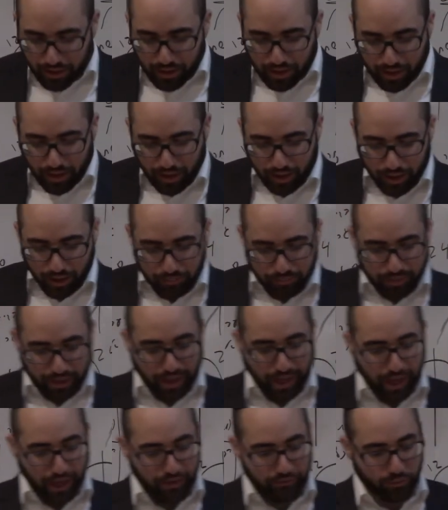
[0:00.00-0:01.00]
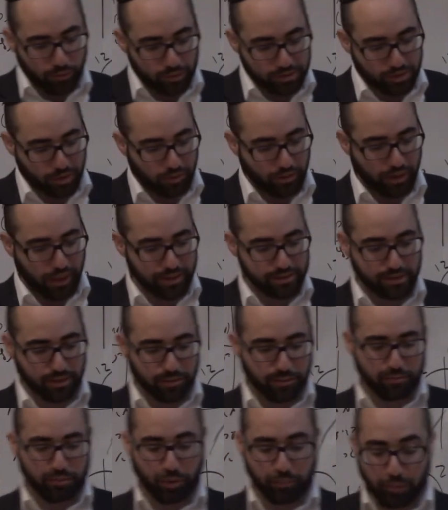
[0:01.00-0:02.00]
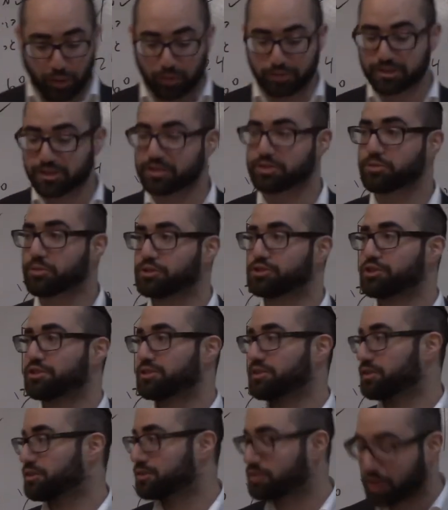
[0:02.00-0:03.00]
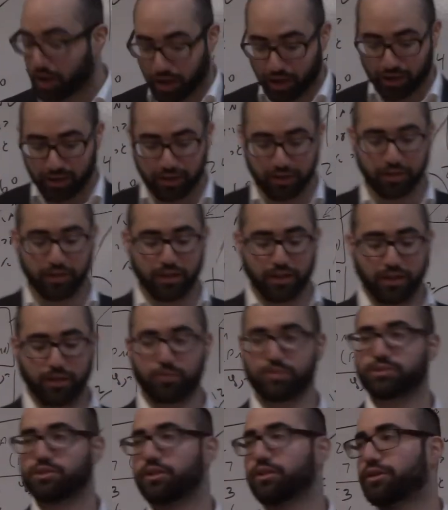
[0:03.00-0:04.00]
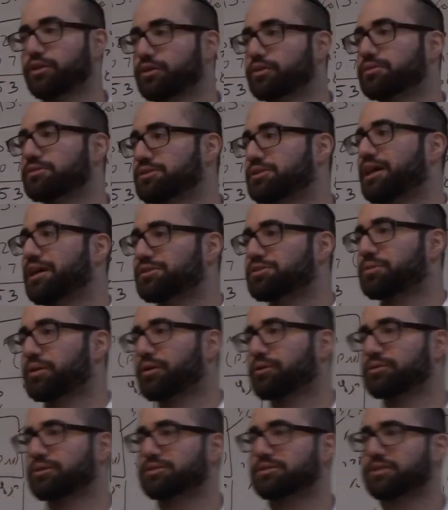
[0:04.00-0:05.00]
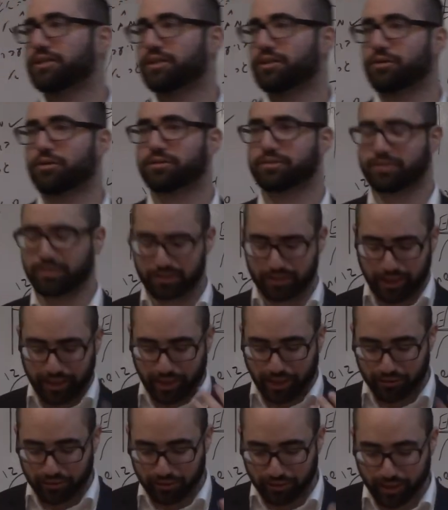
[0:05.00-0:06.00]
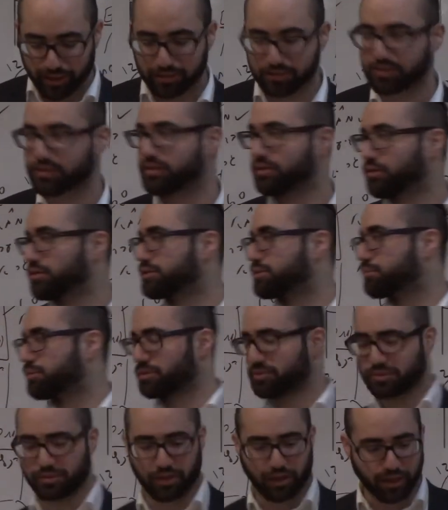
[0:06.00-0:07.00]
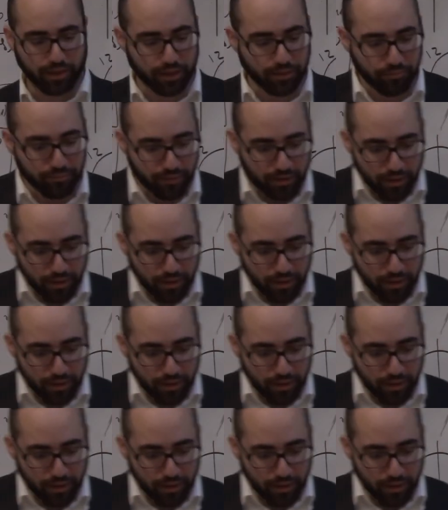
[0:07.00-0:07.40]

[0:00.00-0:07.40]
Um, they have what's known as a proboscis, which is their tongue which they use, as we're going to see, in order to take out the nectar, in order to produce the honey.